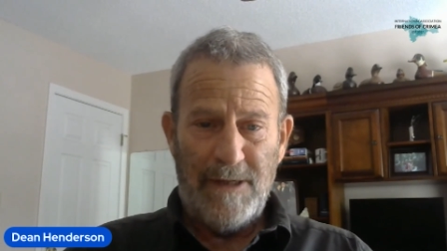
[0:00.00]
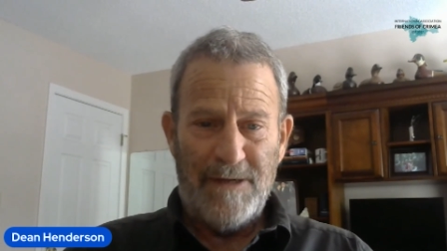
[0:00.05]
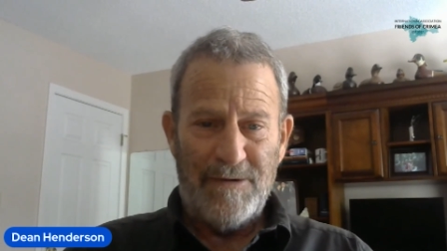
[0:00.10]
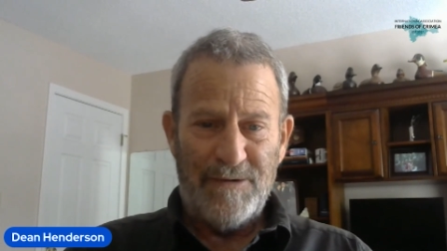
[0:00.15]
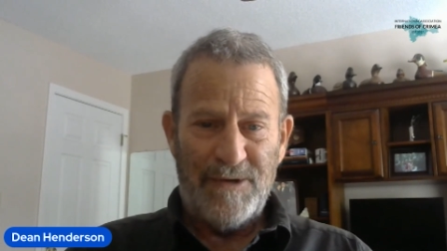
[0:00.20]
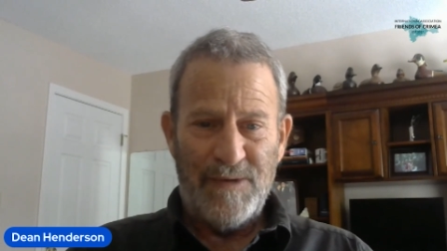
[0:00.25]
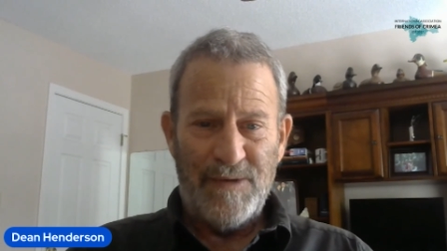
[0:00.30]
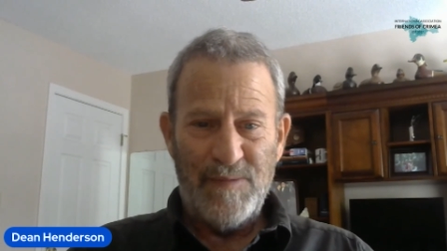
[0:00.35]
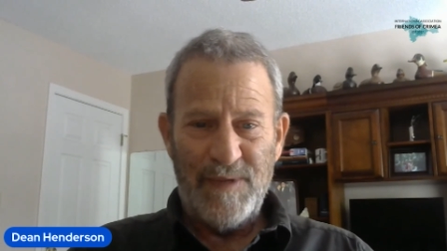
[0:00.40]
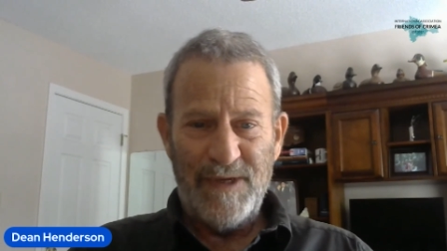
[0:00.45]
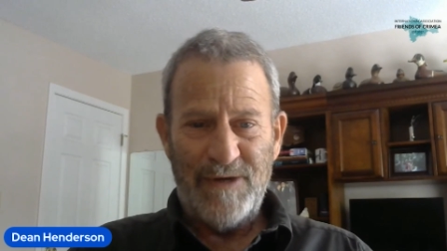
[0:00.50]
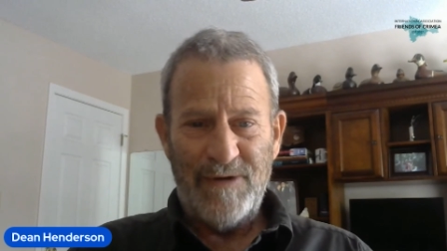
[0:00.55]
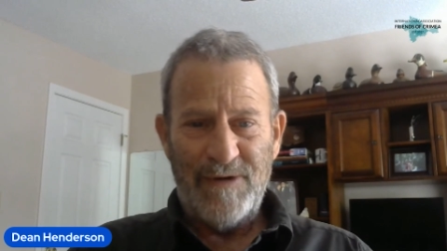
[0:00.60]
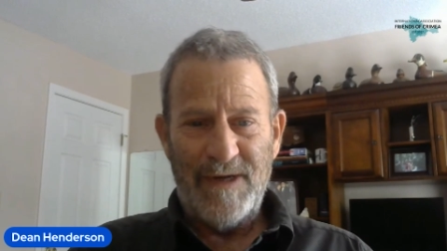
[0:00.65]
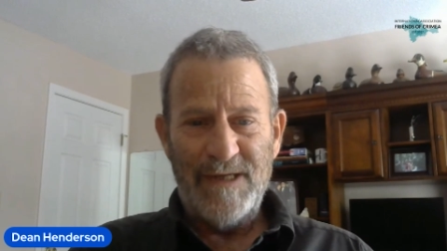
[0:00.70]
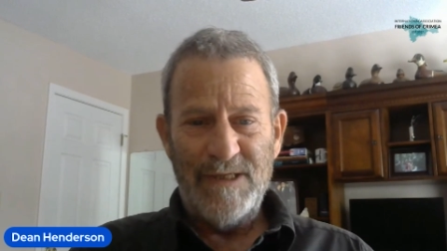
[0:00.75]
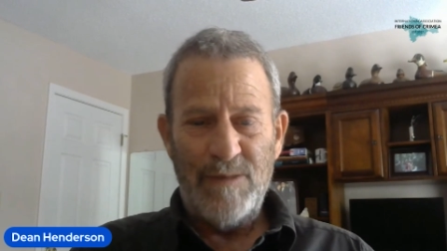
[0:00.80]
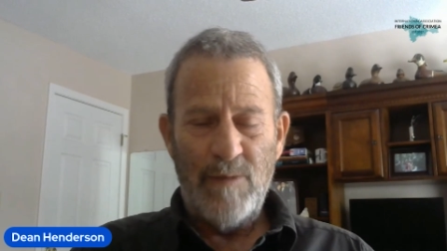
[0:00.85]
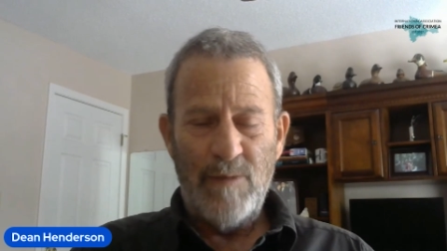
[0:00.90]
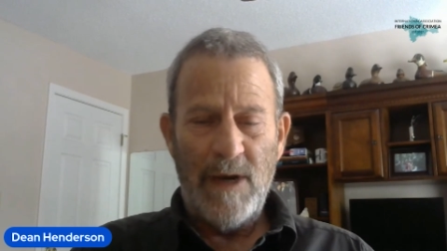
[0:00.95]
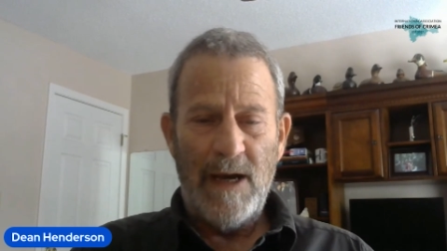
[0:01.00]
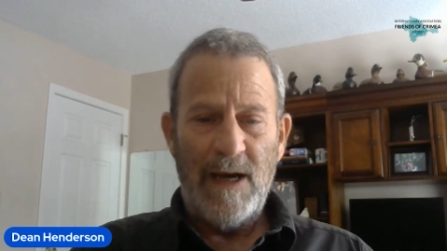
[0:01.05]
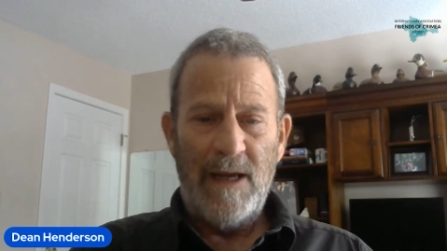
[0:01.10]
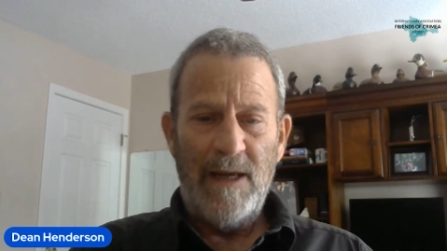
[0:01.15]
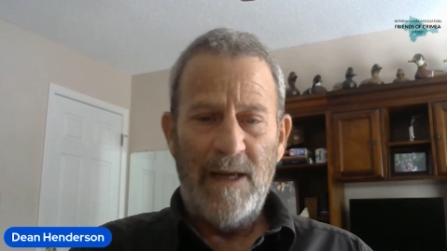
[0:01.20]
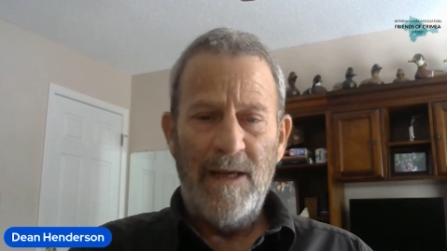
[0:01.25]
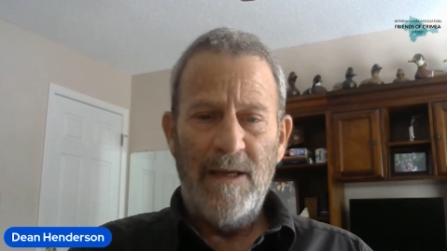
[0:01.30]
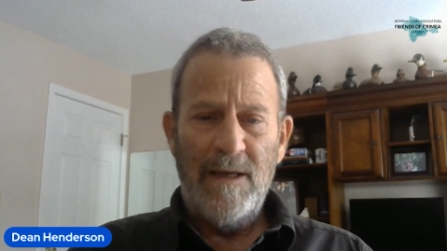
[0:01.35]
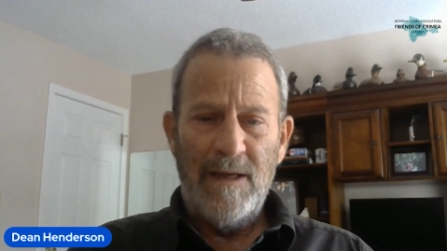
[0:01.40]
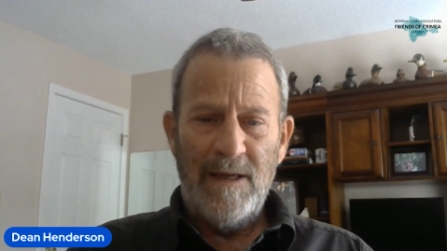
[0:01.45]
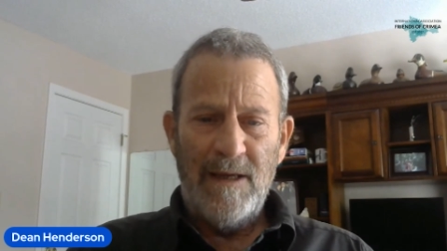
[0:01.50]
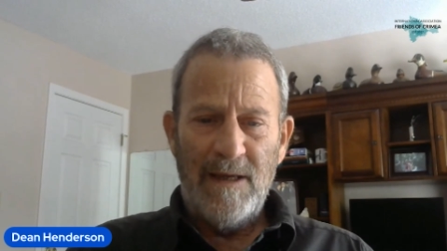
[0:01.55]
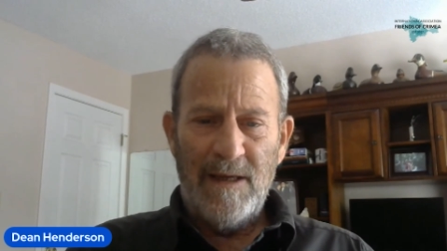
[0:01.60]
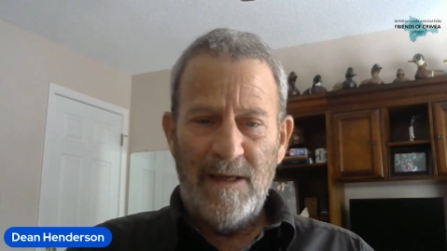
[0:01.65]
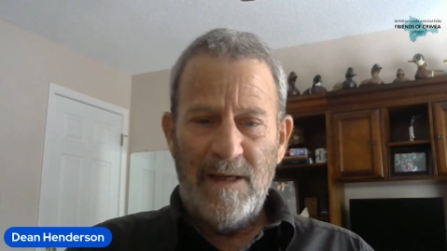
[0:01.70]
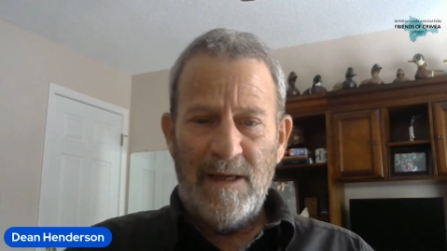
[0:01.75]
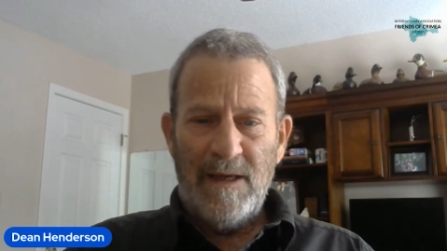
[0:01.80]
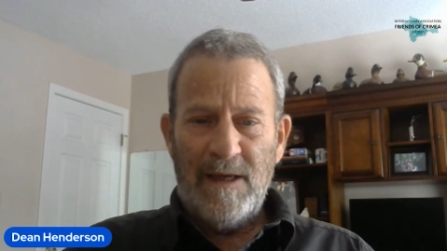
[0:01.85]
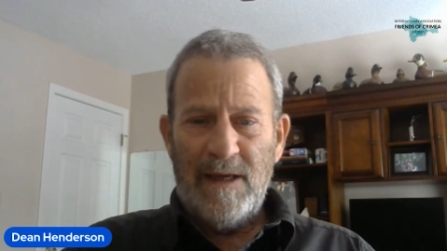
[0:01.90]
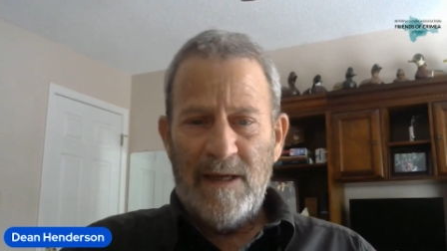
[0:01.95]
or it could be crazy bad
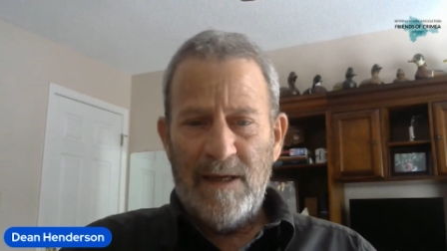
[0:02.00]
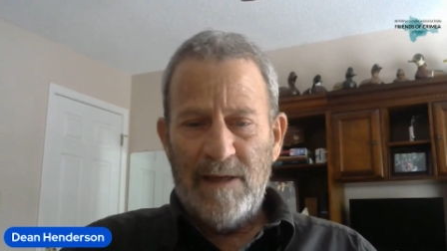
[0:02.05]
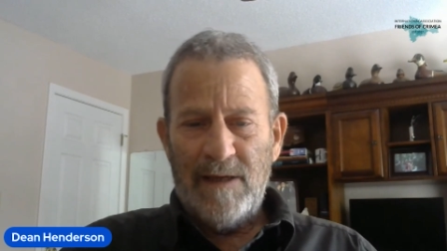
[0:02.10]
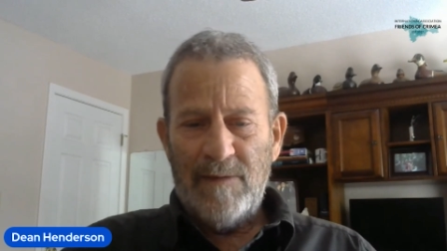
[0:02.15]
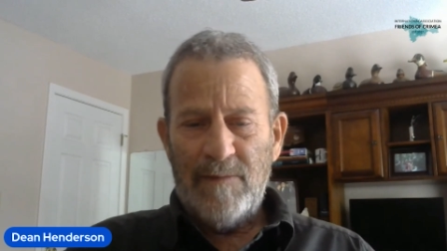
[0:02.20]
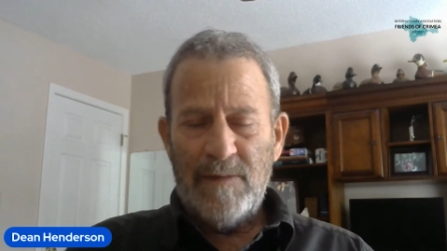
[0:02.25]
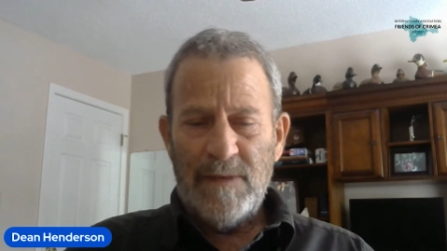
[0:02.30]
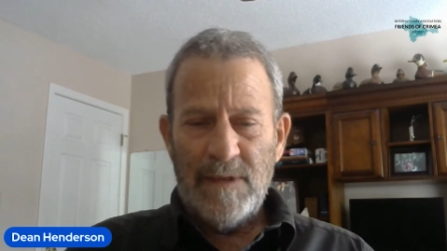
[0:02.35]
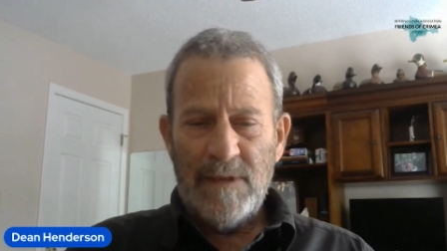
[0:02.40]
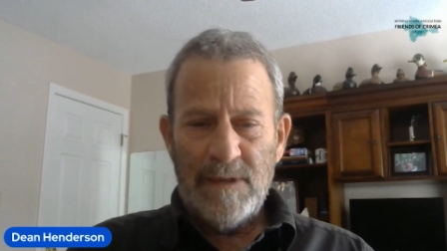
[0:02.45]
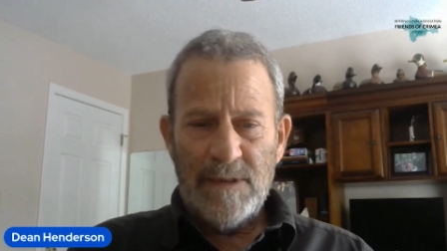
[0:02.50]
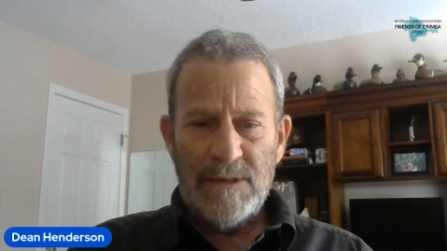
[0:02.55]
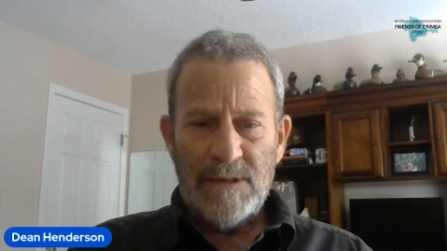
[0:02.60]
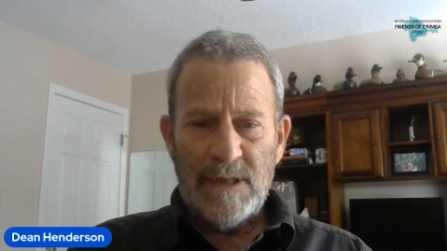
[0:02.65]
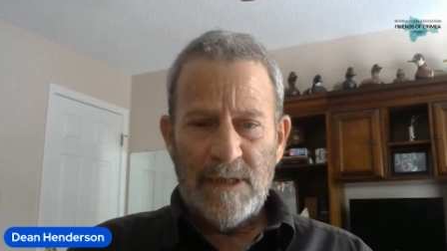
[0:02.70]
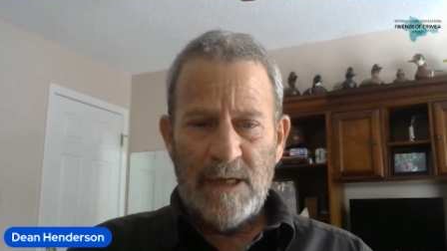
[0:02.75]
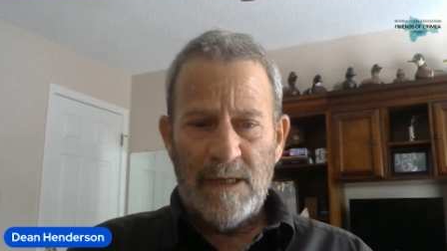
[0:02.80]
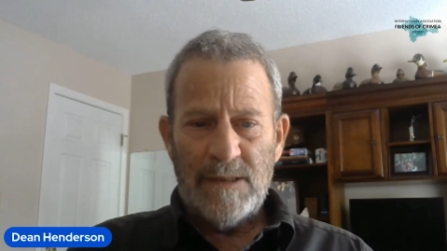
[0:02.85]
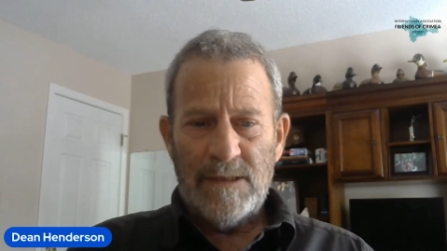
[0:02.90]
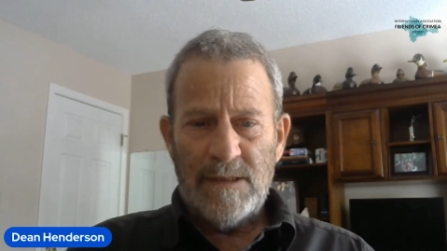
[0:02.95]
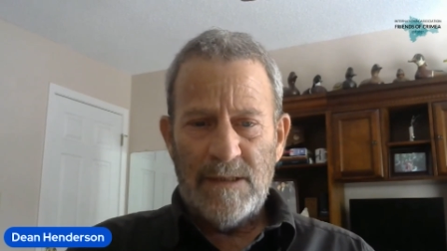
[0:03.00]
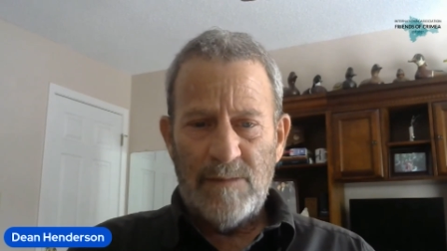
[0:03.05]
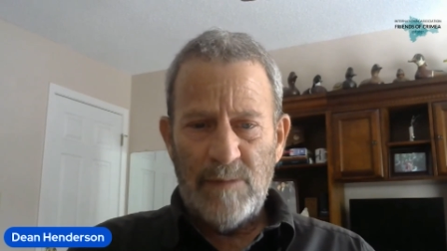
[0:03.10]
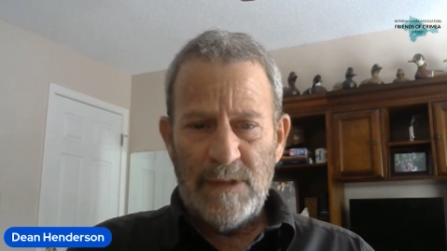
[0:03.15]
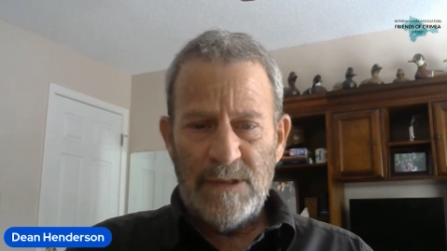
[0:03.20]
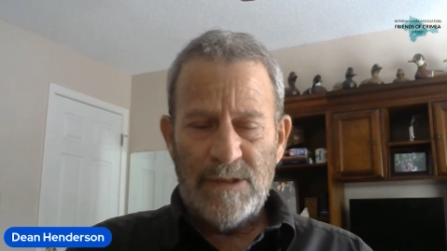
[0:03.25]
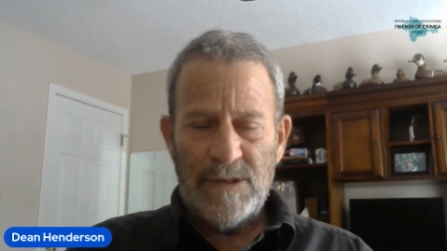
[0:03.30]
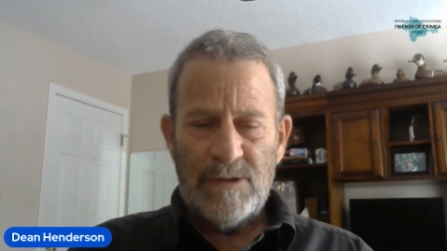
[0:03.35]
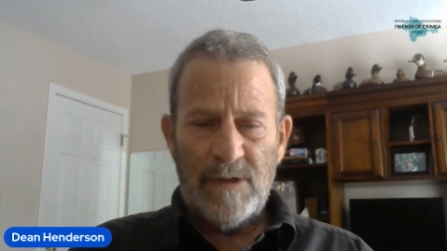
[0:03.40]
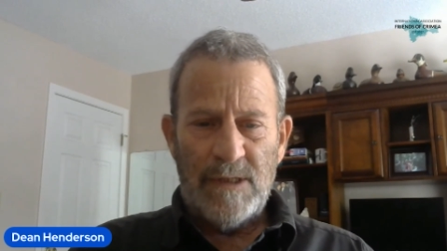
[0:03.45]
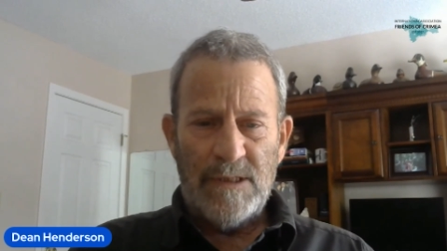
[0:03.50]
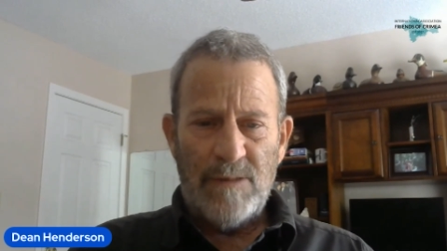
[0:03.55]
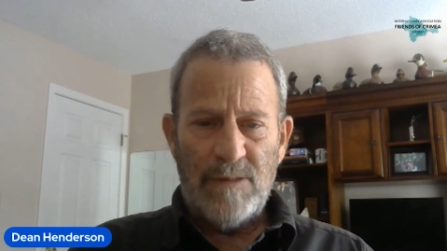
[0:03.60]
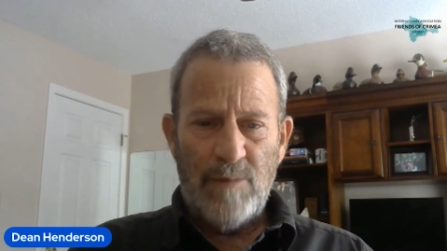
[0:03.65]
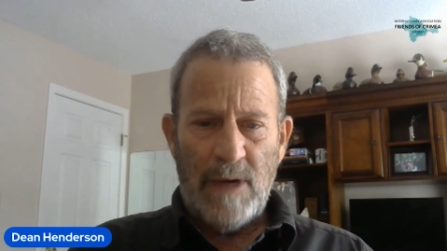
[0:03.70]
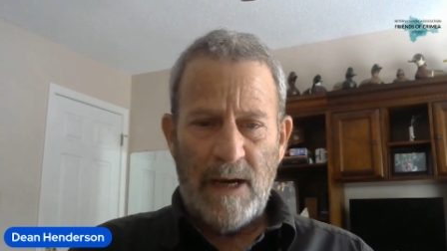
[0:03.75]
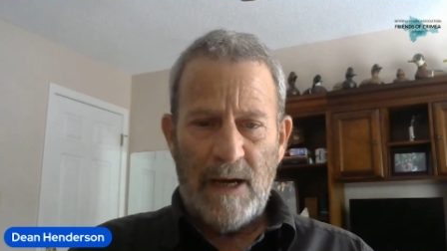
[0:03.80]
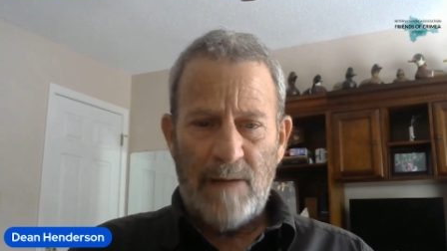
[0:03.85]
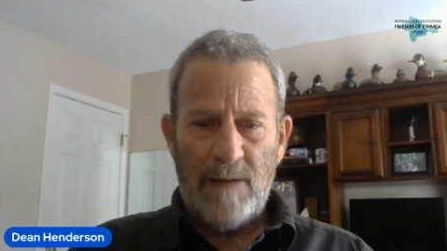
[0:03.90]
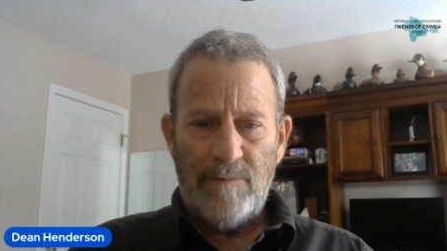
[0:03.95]
and in this case, it means crazy
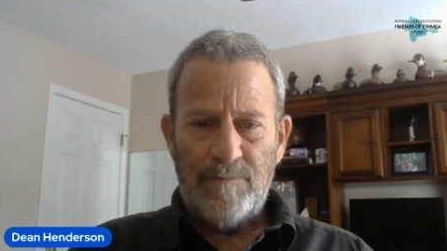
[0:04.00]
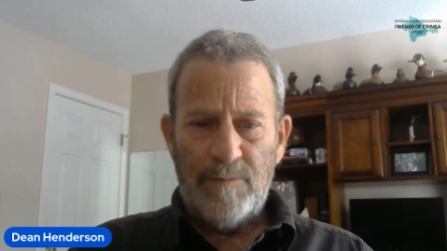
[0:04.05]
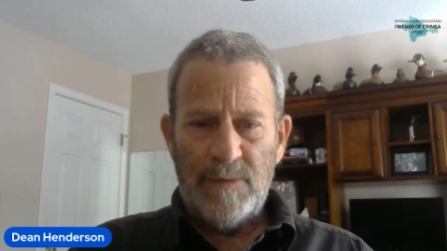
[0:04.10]
bad.